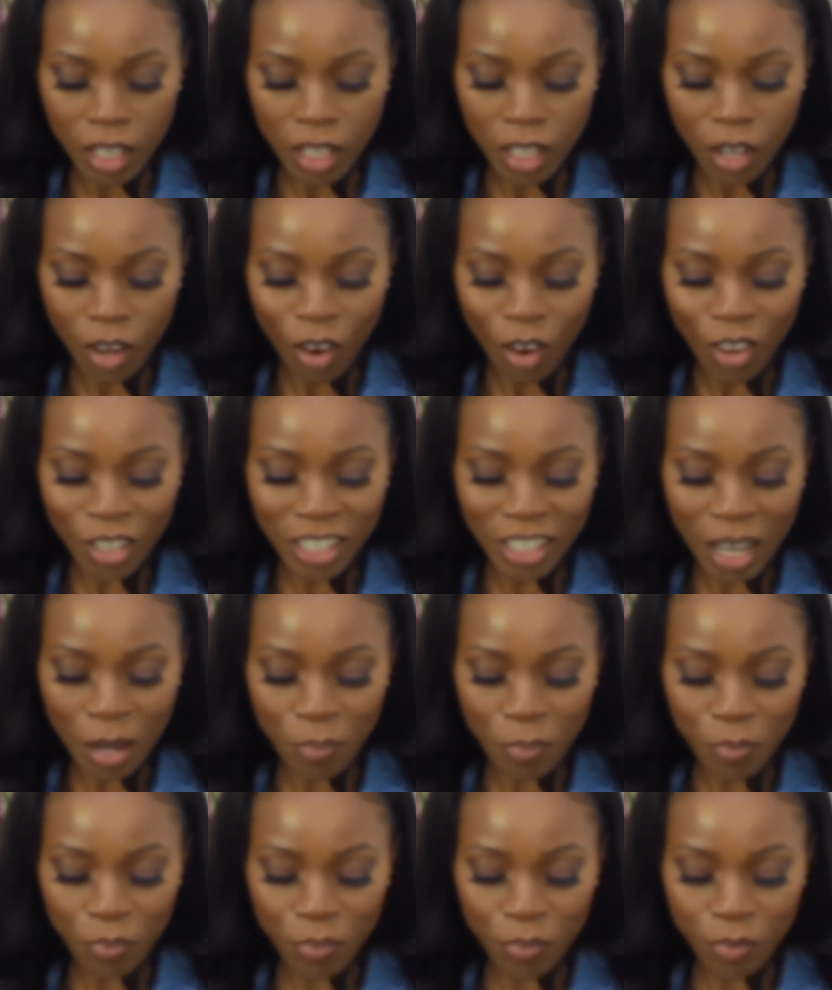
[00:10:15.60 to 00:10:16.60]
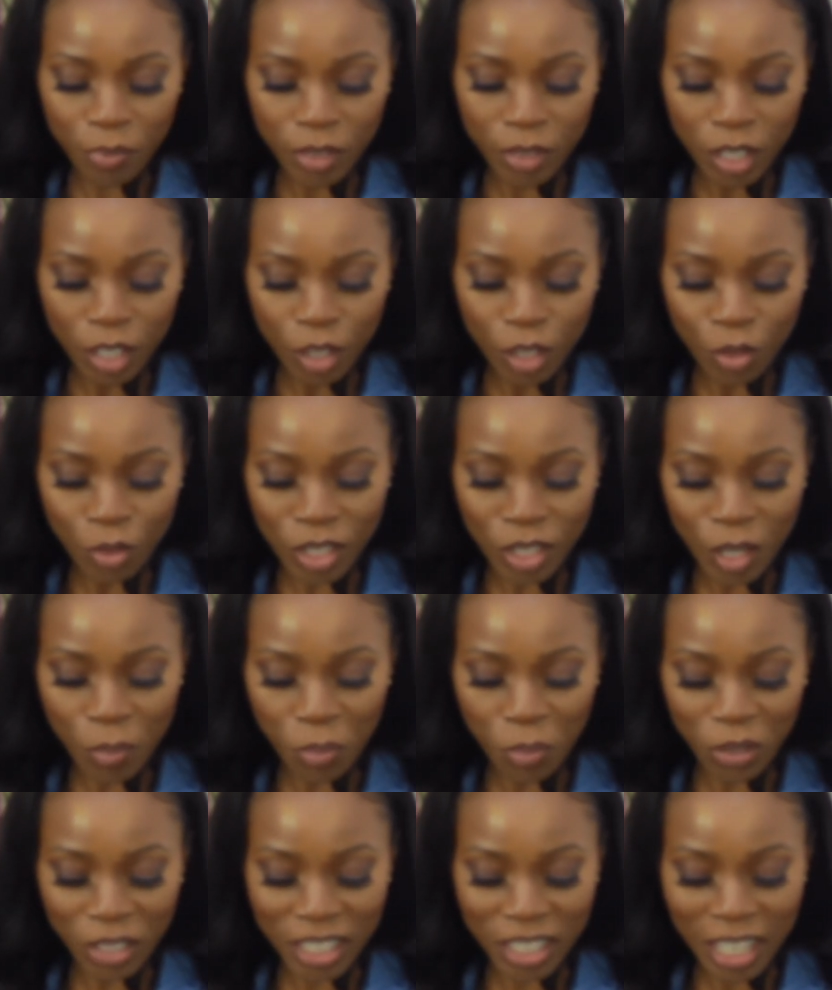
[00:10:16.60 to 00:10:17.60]
Under you see
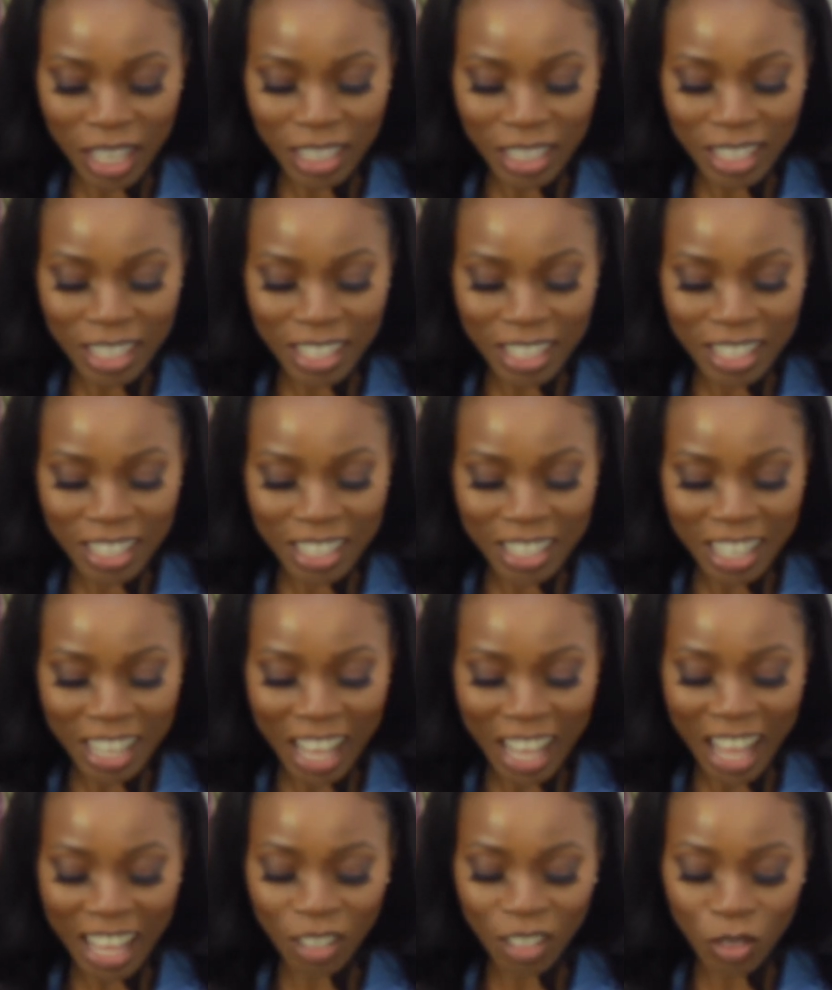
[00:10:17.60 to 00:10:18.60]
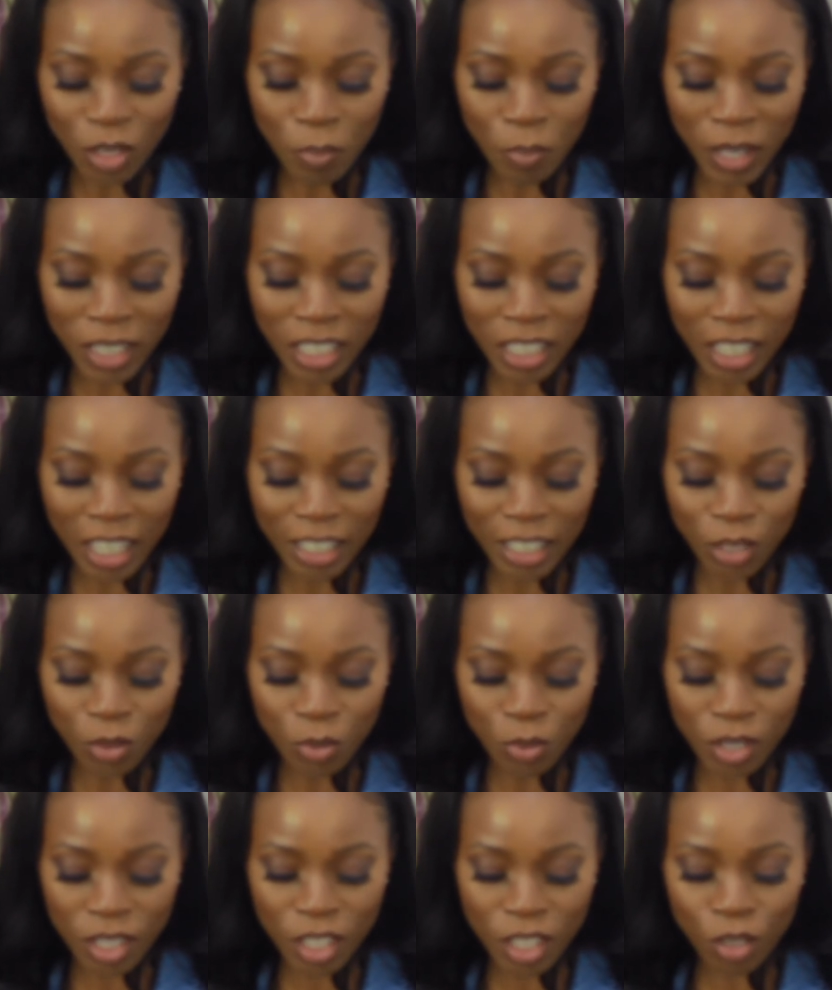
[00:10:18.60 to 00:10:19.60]
presets, and automatically you
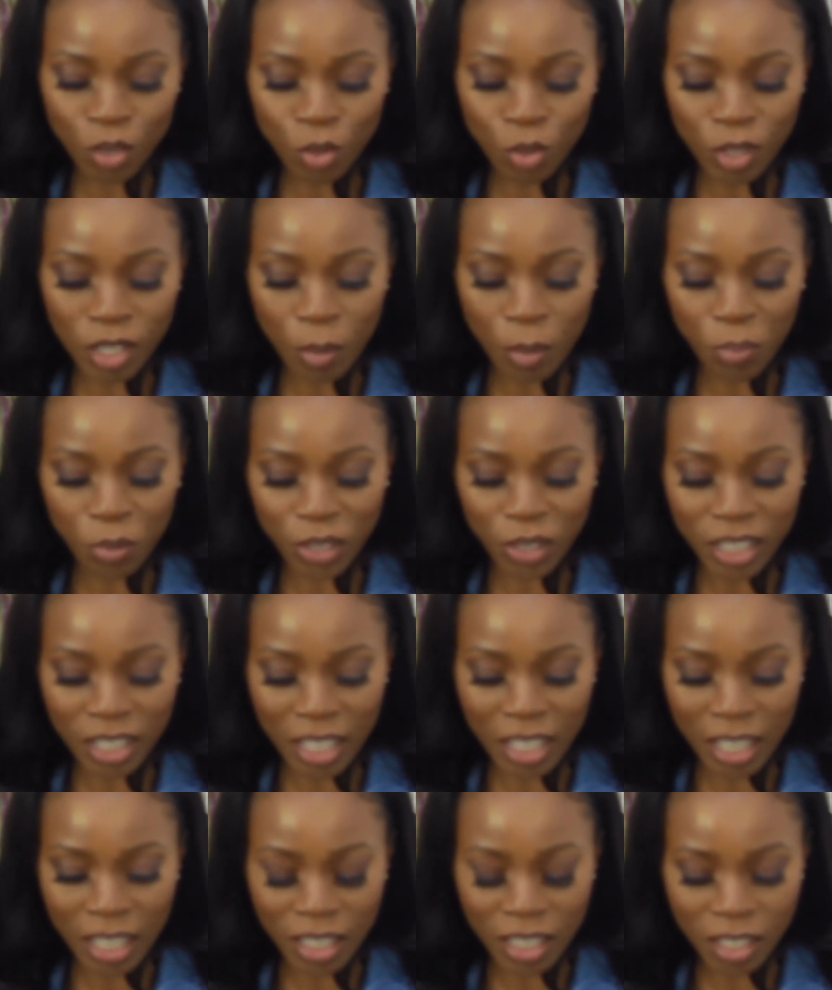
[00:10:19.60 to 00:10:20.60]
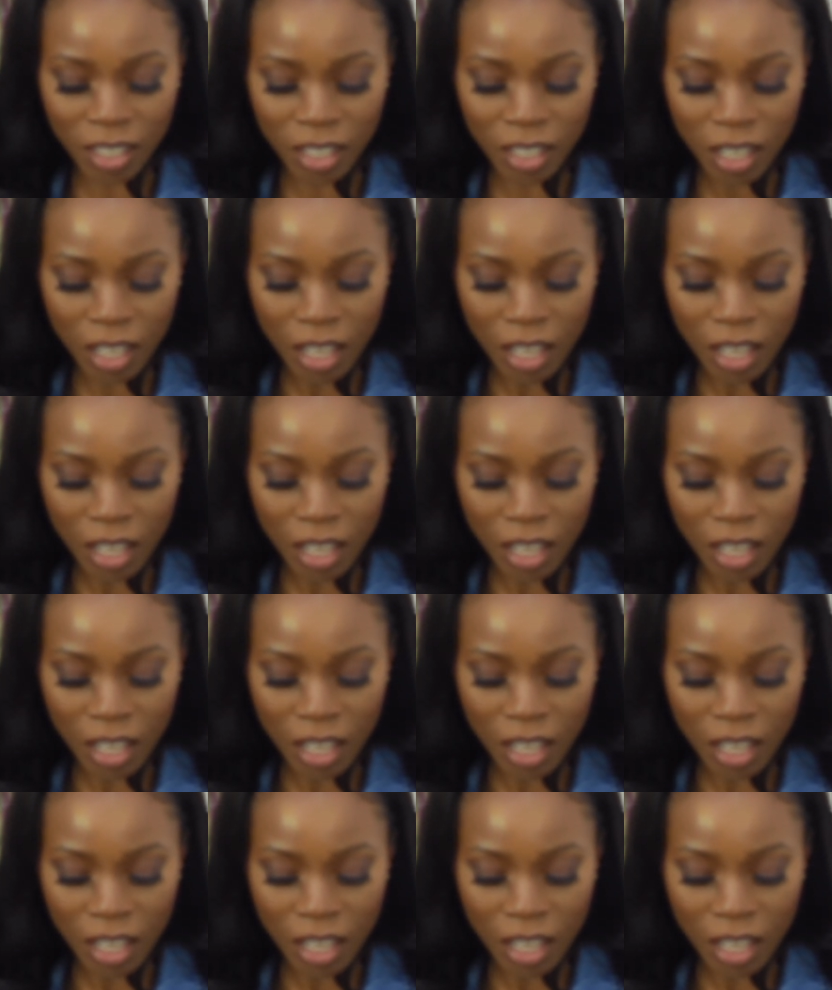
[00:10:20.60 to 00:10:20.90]
see user presets.